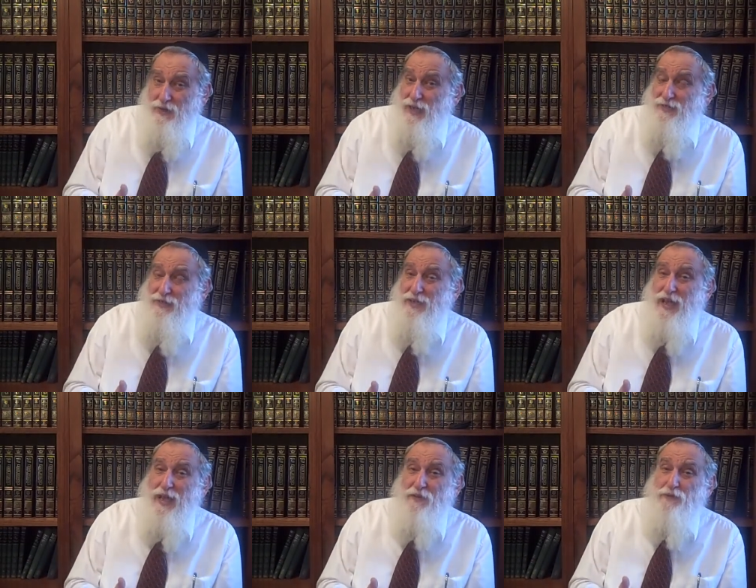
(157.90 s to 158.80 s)
God didn't
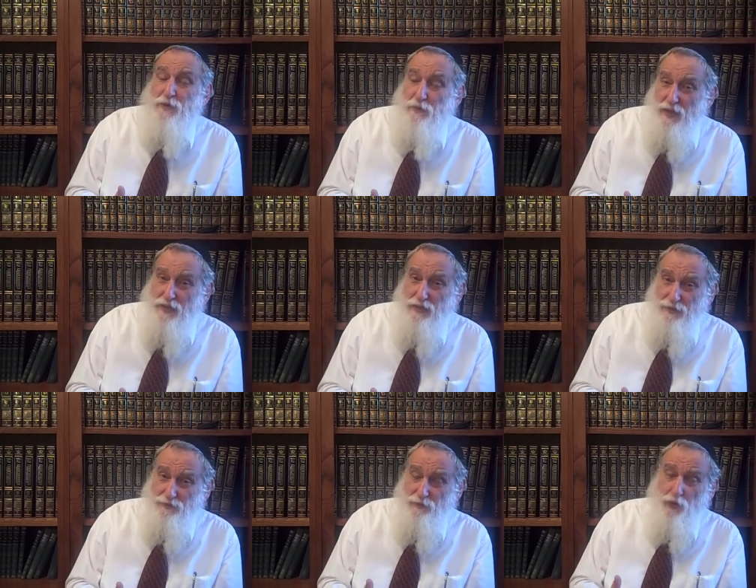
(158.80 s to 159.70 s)
have to
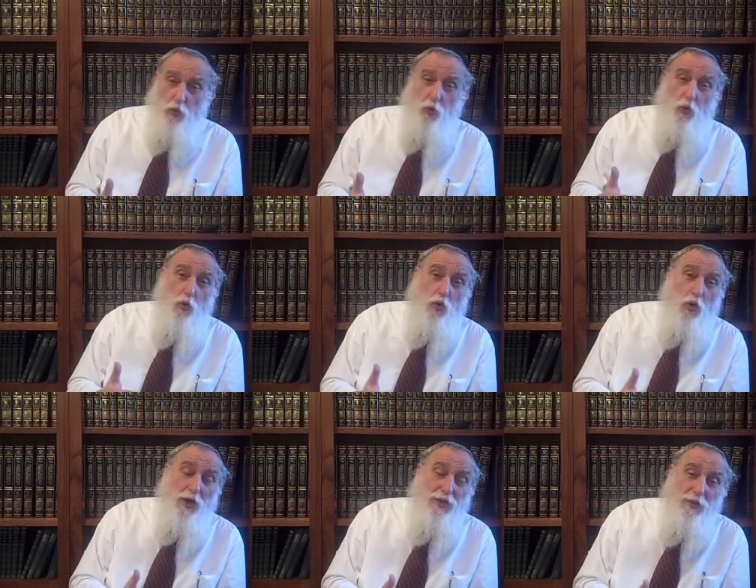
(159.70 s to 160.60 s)
make
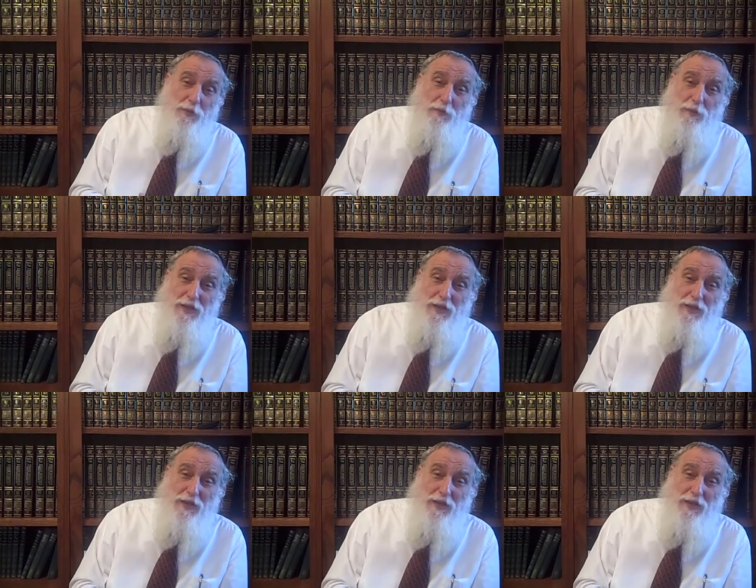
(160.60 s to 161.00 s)
a human